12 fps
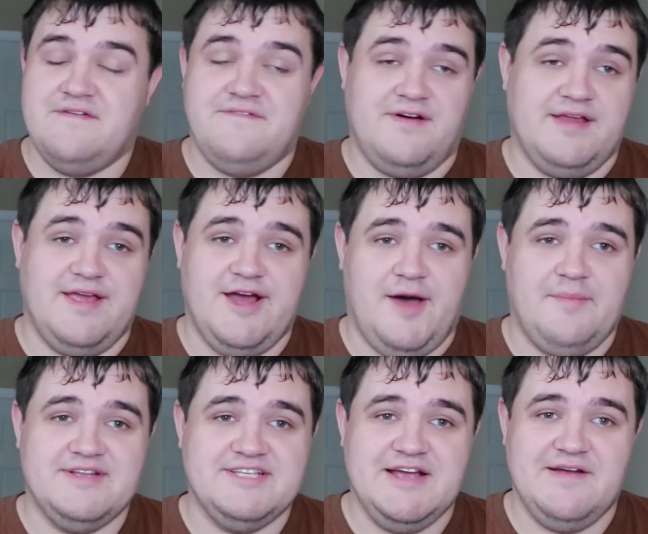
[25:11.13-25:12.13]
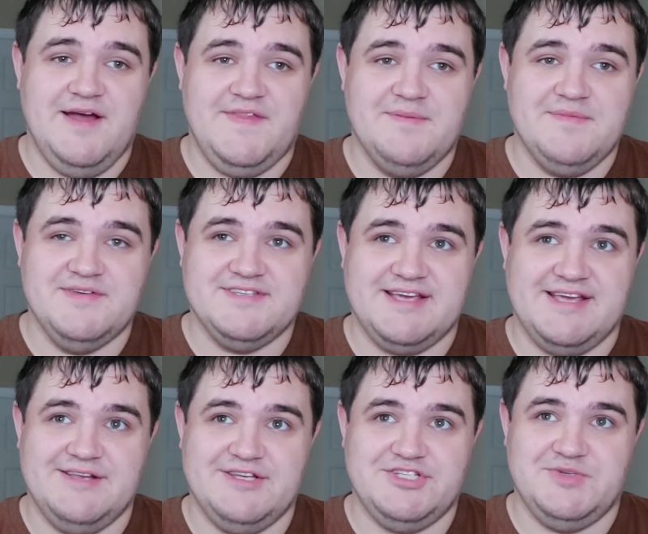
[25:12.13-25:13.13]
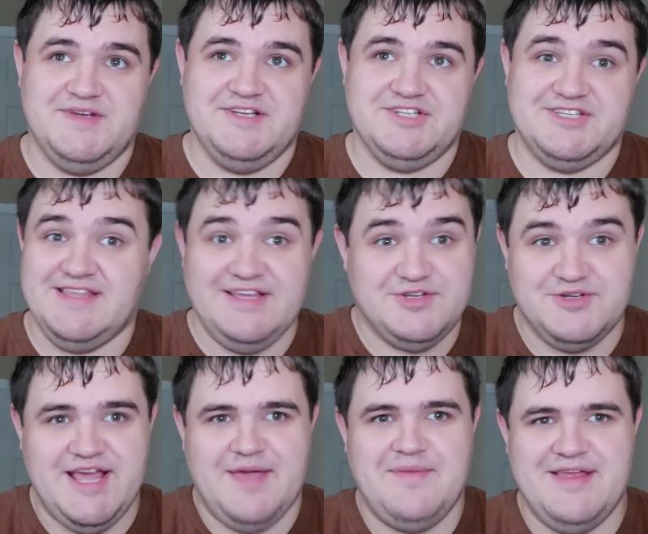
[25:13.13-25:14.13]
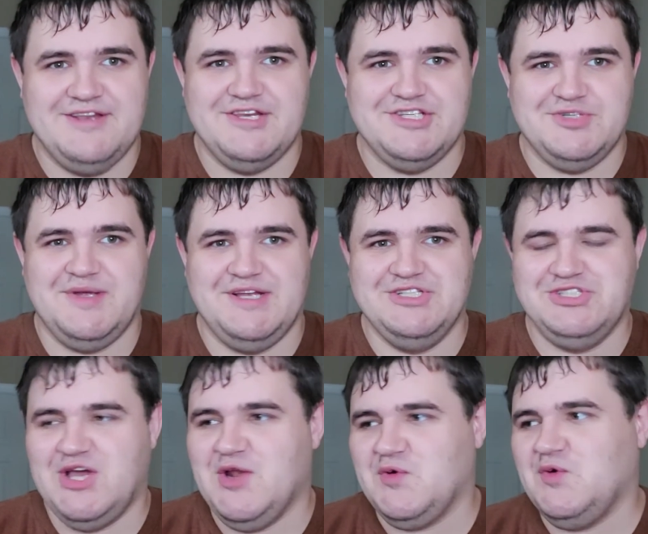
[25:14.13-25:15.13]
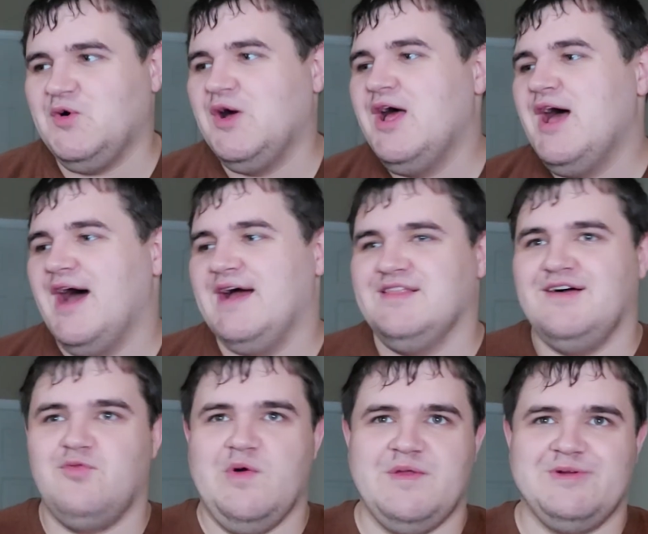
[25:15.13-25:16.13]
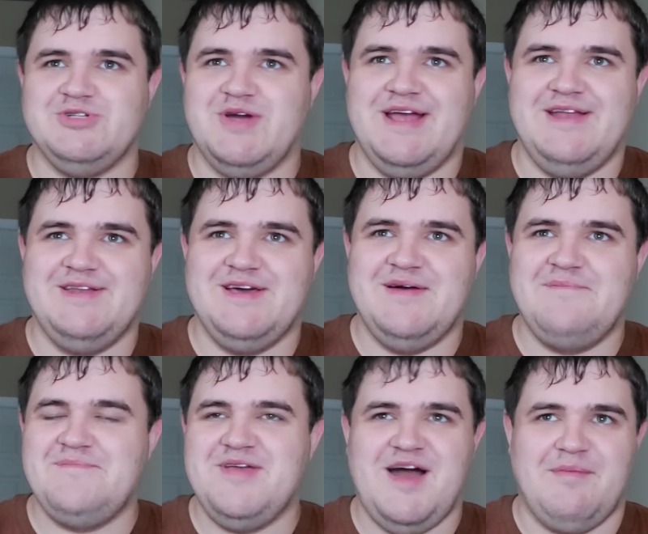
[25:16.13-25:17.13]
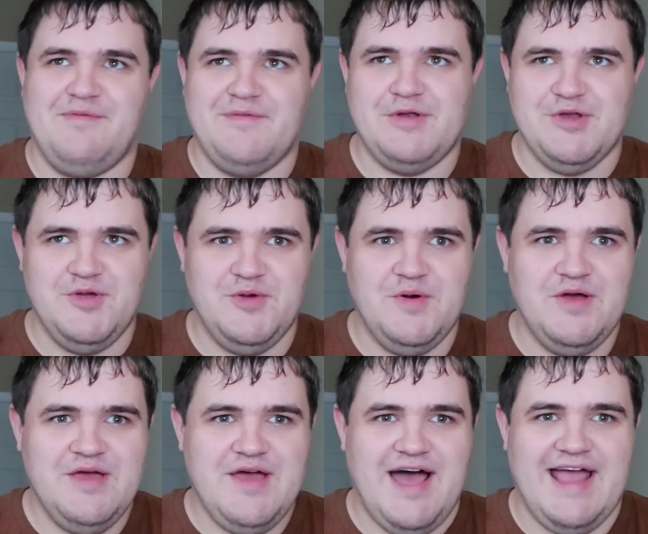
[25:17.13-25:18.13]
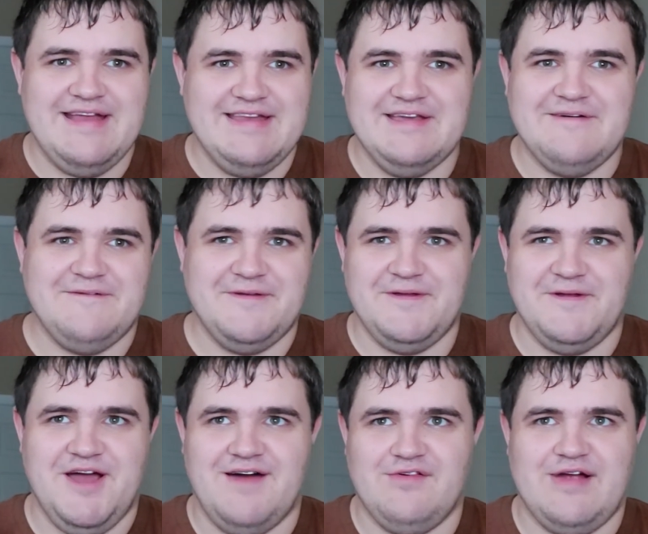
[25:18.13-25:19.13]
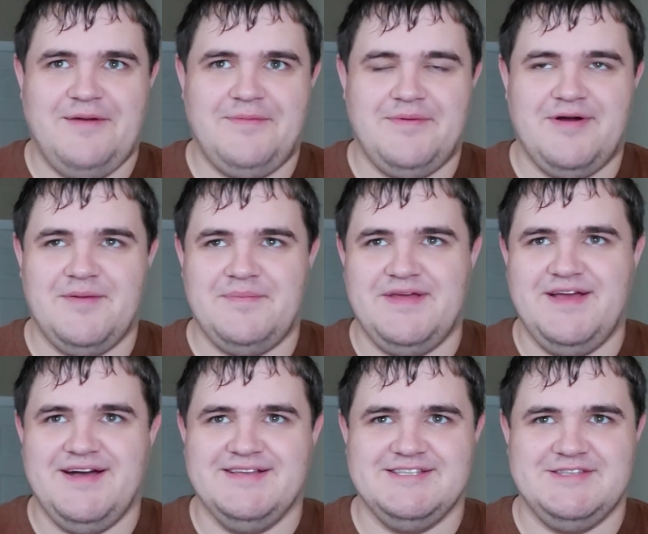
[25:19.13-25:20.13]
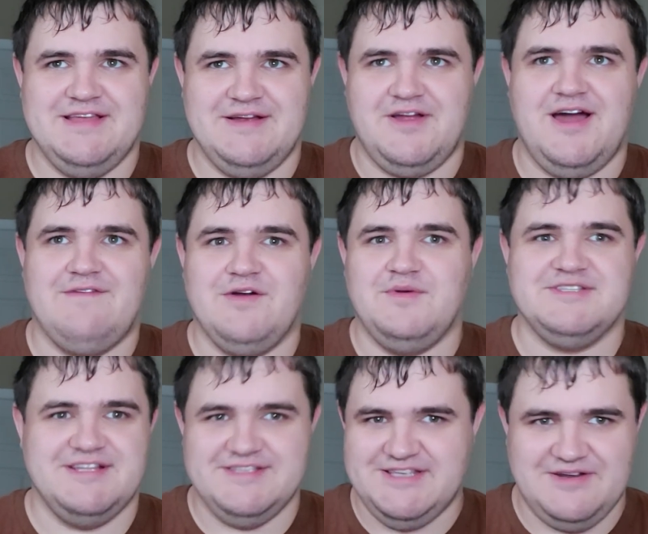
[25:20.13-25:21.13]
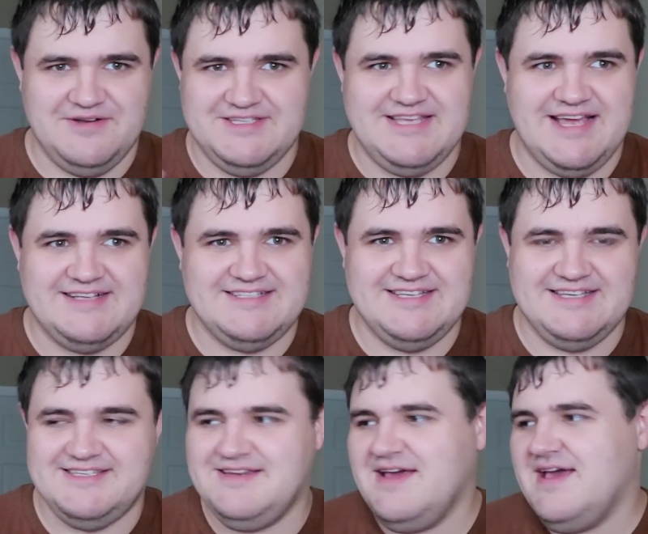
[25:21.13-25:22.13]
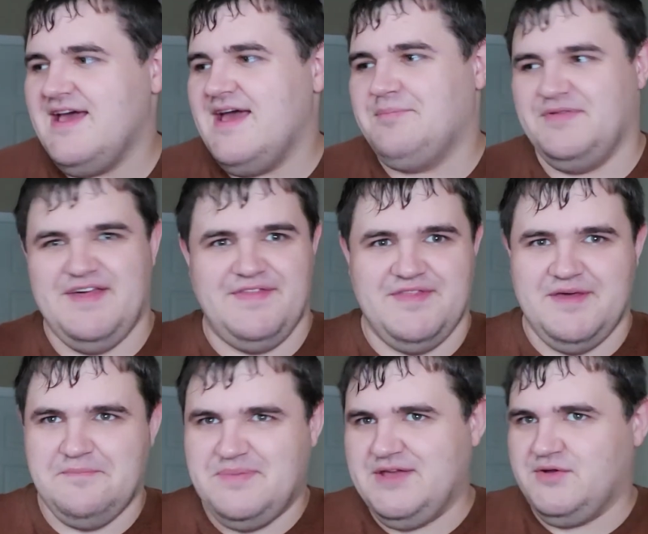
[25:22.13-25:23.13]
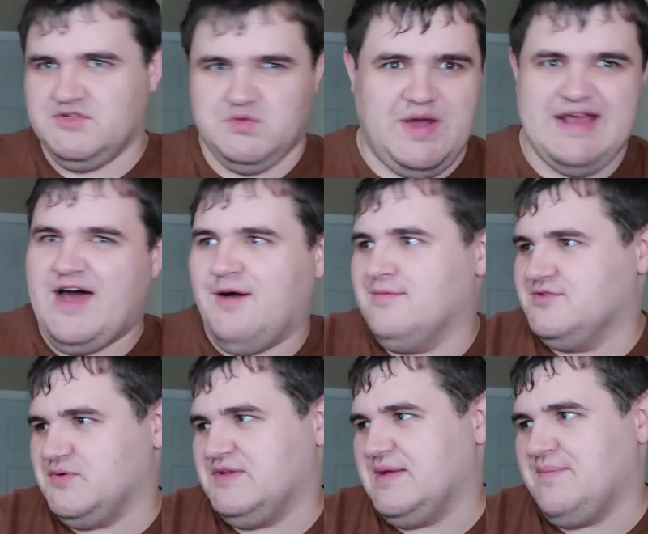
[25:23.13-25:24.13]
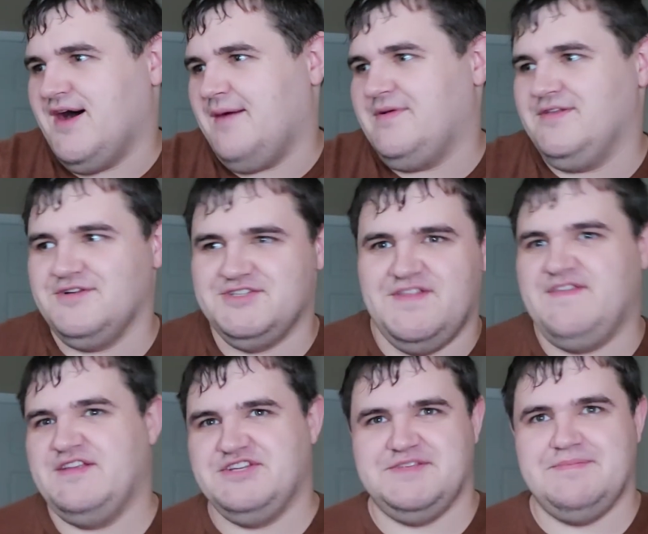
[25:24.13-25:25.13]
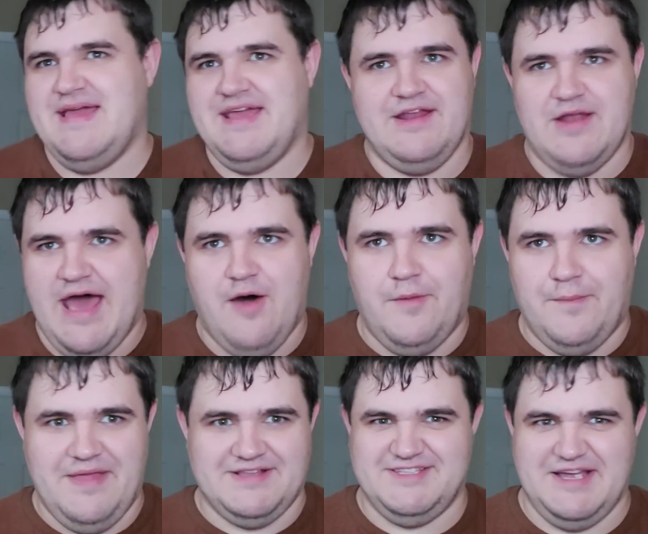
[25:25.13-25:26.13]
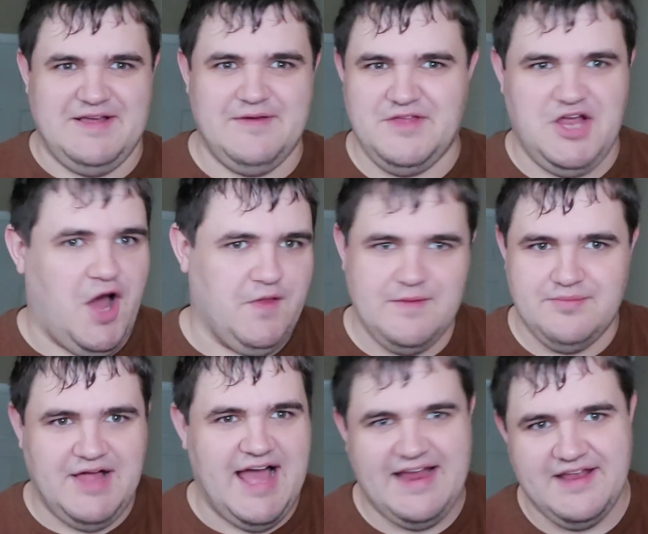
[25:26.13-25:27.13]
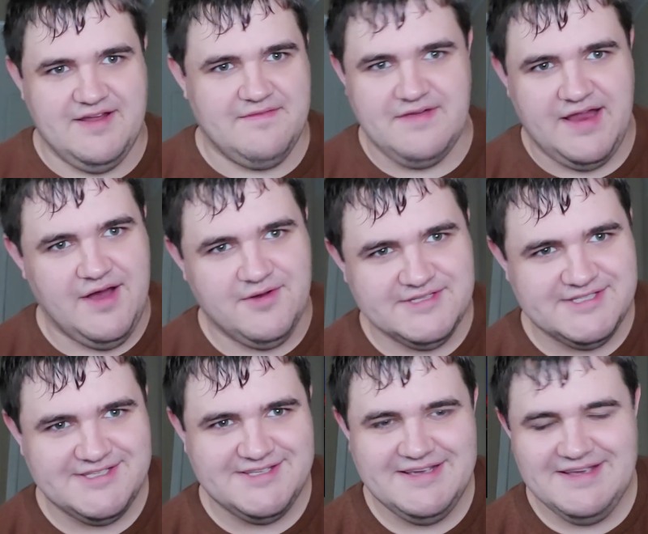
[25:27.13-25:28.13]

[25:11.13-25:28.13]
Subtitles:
funny commentary on the music industry and just the entertainment industry in general. I love when they're trying to come up with a new idea for their cover album art because their cover was considered sexist. But then the Beatles' White Album's really popular, so then they just make an album that's like the color black and nothing else.